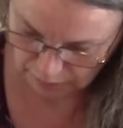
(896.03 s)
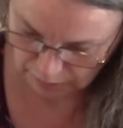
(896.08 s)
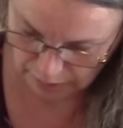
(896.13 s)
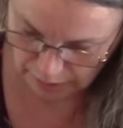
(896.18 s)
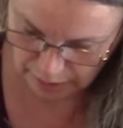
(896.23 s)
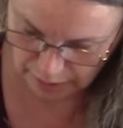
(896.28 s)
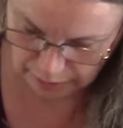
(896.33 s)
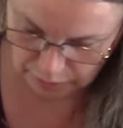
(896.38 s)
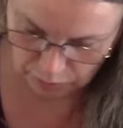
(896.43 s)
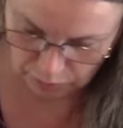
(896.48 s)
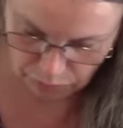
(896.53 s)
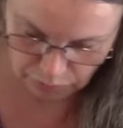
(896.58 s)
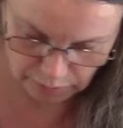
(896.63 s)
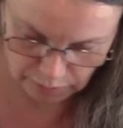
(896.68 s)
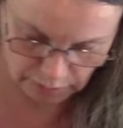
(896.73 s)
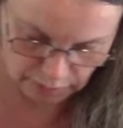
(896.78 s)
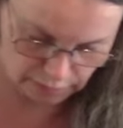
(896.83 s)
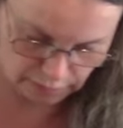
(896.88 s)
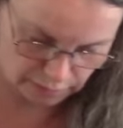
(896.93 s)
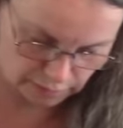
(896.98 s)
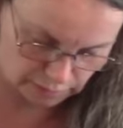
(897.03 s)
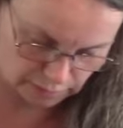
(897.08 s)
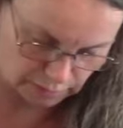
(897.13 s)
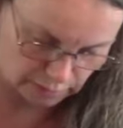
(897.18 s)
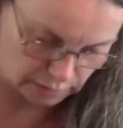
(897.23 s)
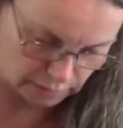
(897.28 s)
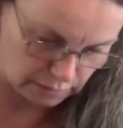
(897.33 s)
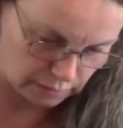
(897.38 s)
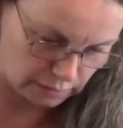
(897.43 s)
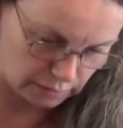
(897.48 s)
I know that I
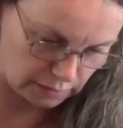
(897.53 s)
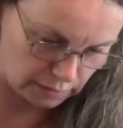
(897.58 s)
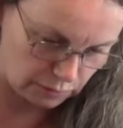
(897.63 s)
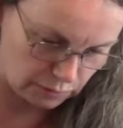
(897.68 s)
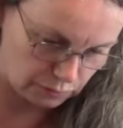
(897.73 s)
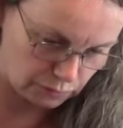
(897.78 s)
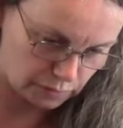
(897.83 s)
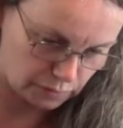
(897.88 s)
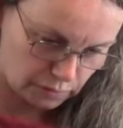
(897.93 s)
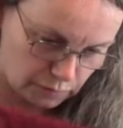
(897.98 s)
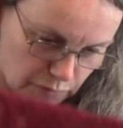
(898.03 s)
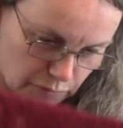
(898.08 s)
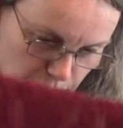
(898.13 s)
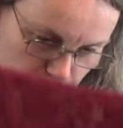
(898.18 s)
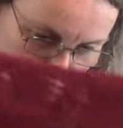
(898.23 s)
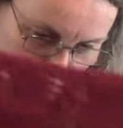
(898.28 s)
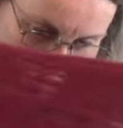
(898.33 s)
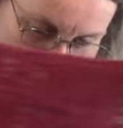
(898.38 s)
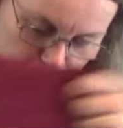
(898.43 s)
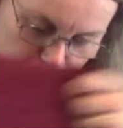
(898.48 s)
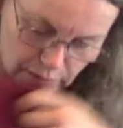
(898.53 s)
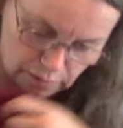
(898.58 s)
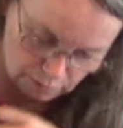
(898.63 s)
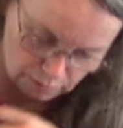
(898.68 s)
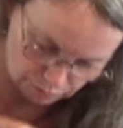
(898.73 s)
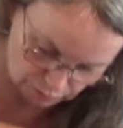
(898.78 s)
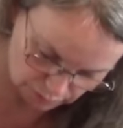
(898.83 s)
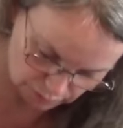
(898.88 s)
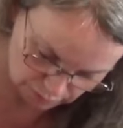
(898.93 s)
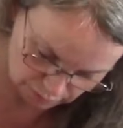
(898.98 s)
did one mistake
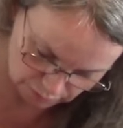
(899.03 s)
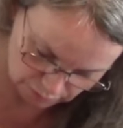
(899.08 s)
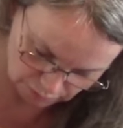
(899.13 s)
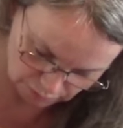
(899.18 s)
somewhere.